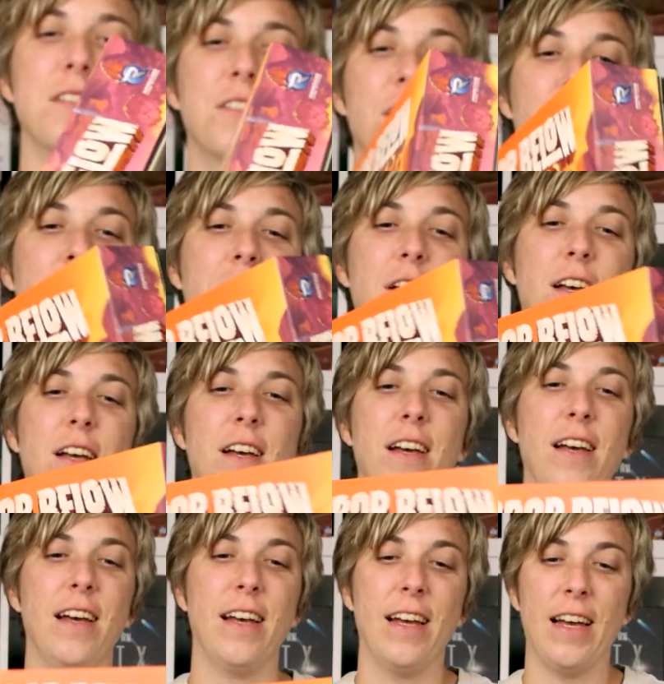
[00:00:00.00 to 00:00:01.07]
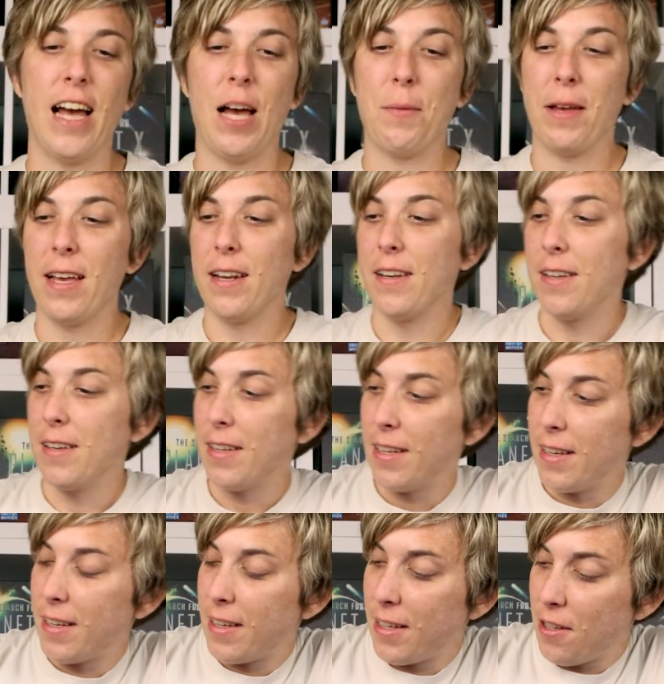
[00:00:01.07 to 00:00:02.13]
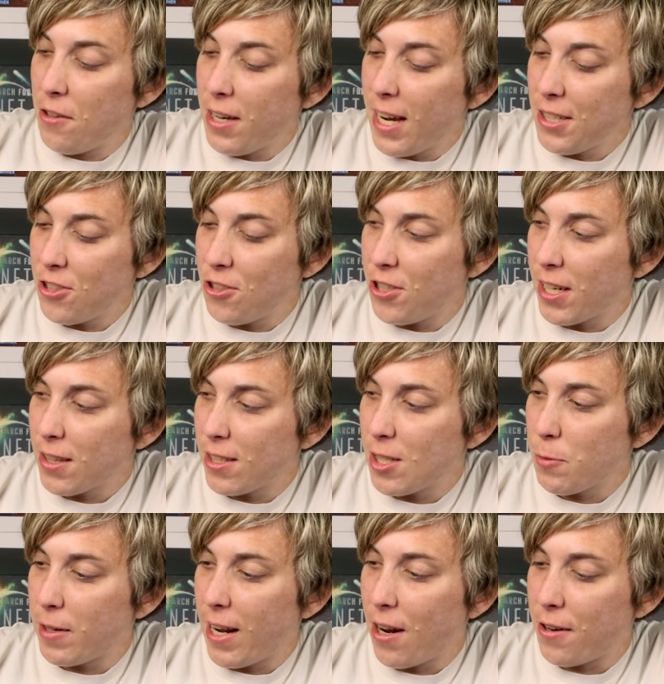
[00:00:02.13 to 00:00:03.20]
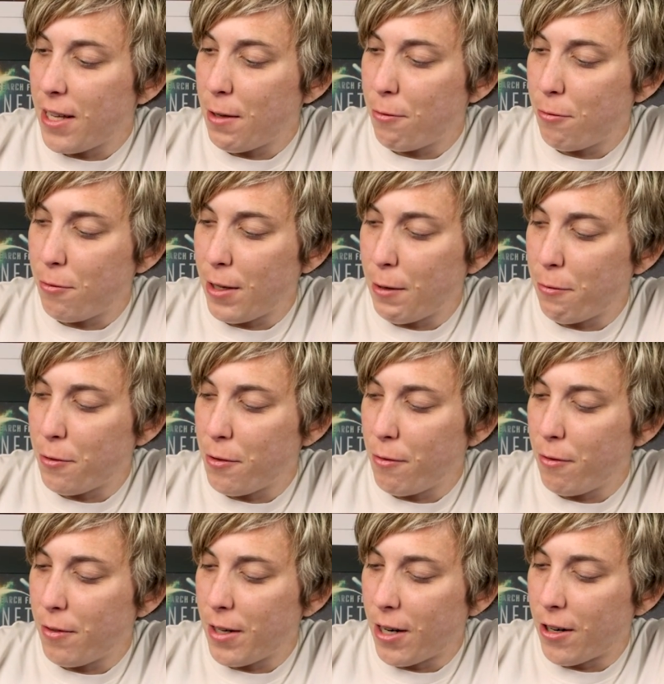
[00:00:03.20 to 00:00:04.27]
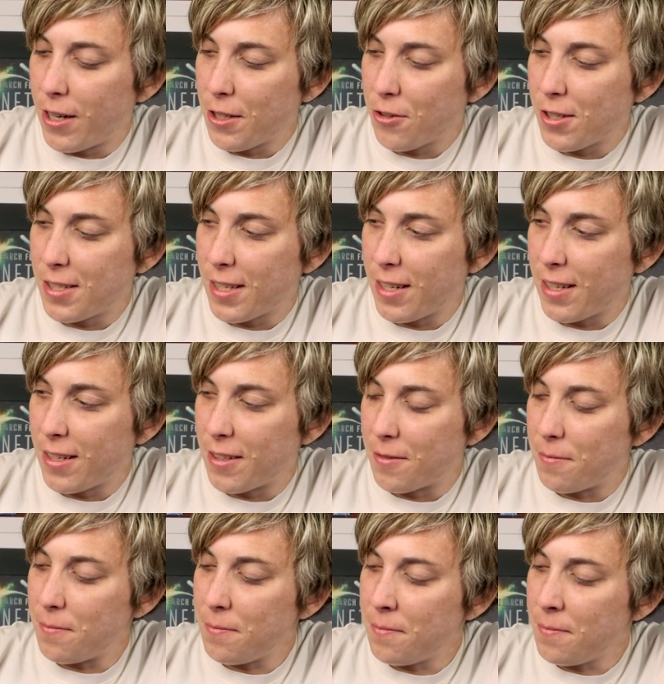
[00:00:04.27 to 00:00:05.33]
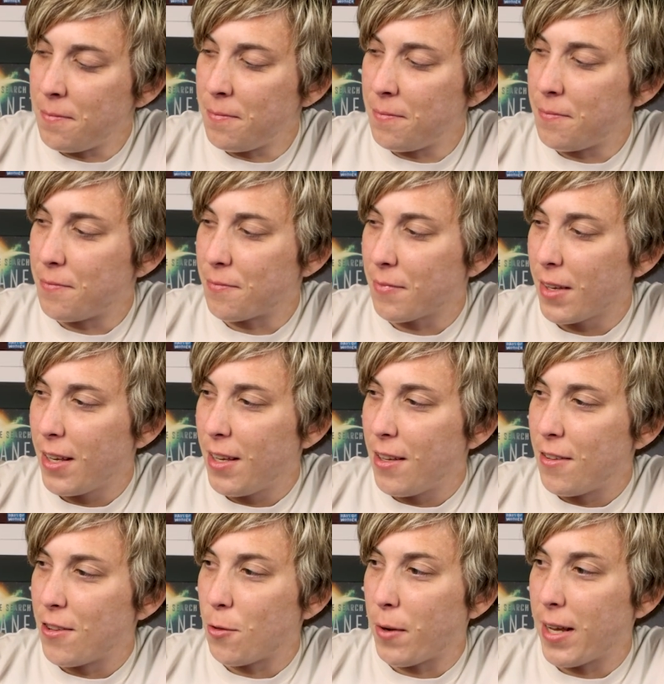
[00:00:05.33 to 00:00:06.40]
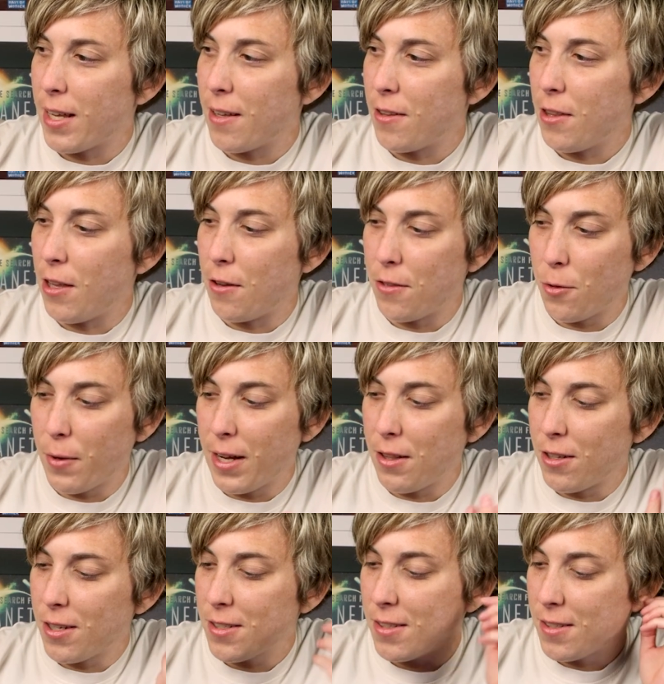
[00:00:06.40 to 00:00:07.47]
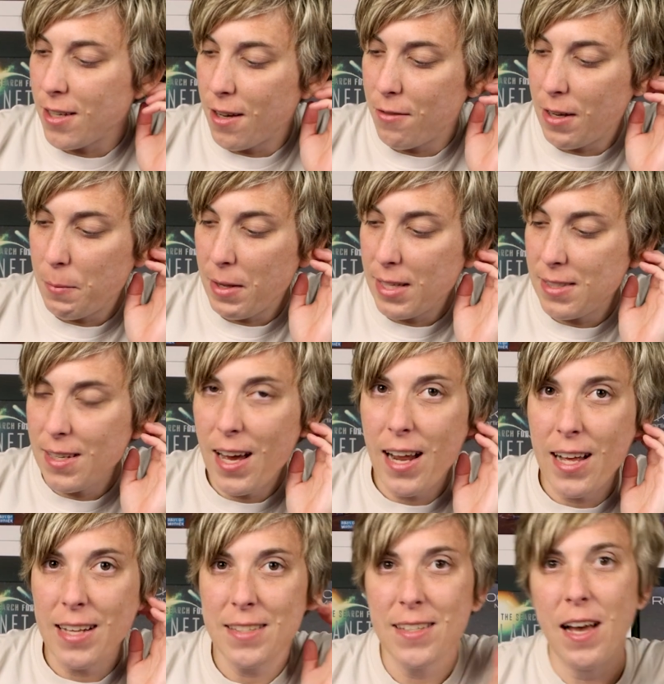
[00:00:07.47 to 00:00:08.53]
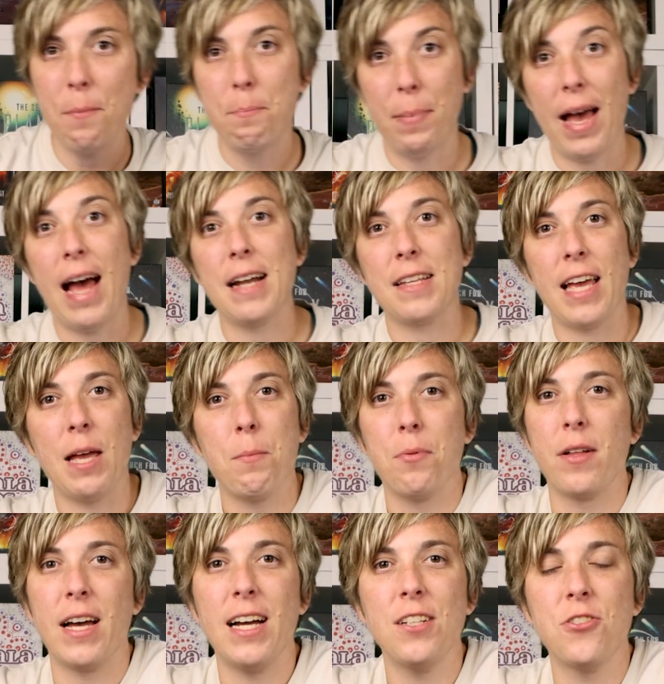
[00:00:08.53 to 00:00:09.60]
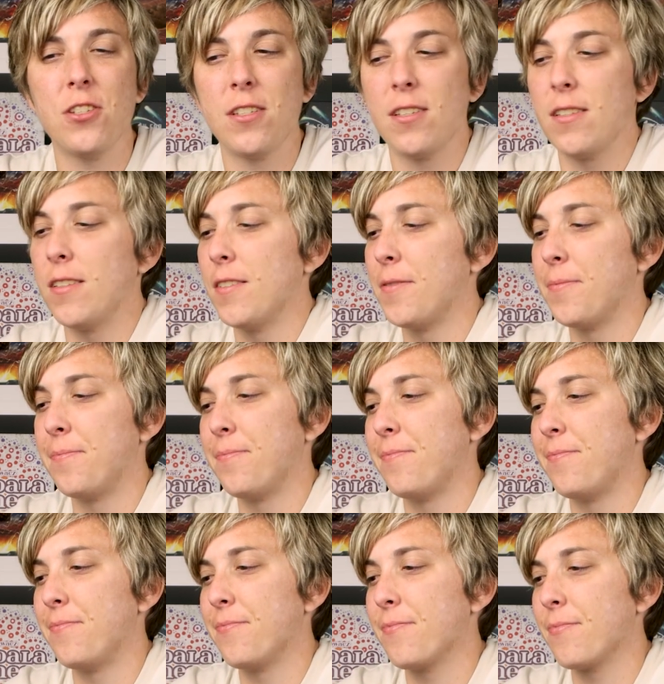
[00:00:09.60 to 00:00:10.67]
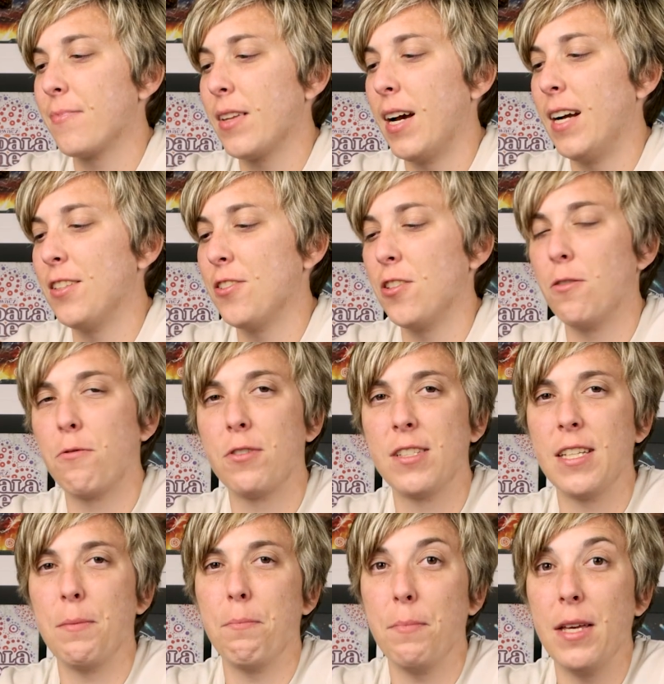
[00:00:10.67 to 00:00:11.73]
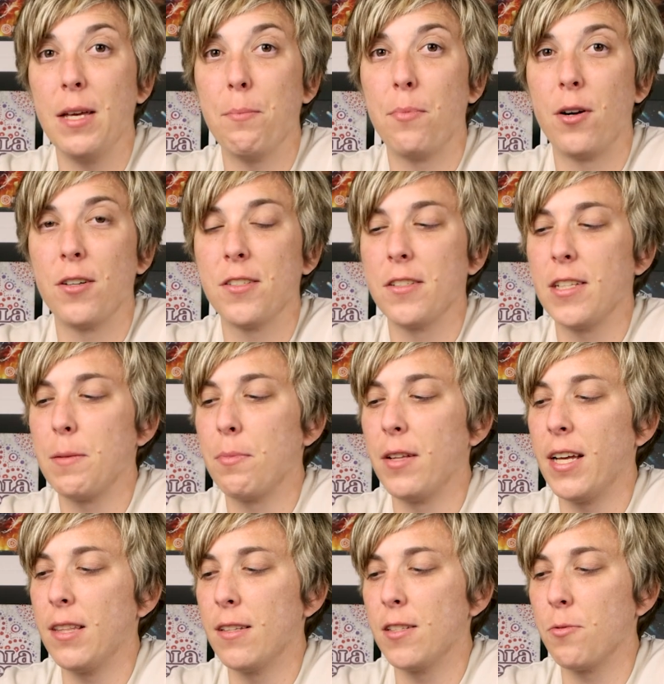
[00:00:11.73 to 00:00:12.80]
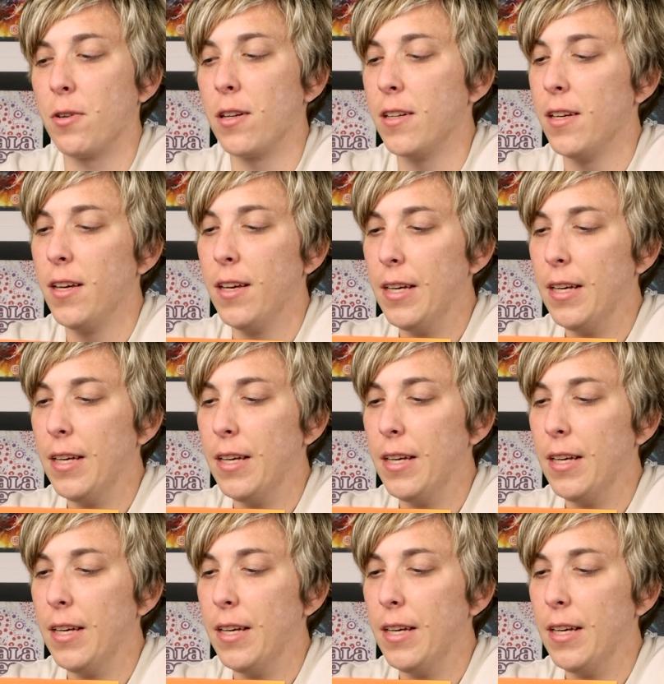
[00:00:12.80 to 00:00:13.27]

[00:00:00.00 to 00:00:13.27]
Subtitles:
So, I mean, you guys should check this one out if you are interested in the way it looks and stuff. I mean, it's not bad gameplay. I just don't foresee me personally playing this one.